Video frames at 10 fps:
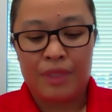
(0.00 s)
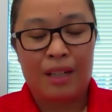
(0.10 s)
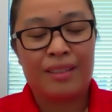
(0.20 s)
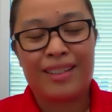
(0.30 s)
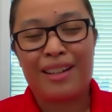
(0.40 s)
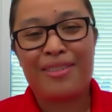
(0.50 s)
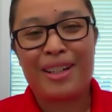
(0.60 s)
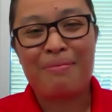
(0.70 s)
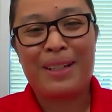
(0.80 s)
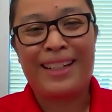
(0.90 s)
yeah, I've
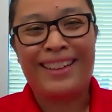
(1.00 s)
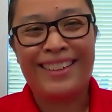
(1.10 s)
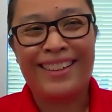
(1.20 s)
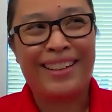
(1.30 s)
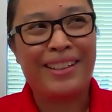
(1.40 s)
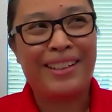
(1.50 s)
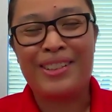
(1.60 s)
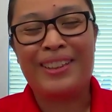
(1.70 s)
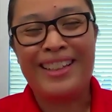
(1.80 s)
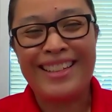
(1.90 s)
had many uh,
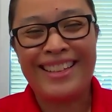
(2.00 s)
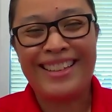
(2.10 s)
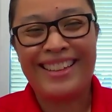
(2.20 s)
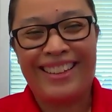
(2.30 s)
to list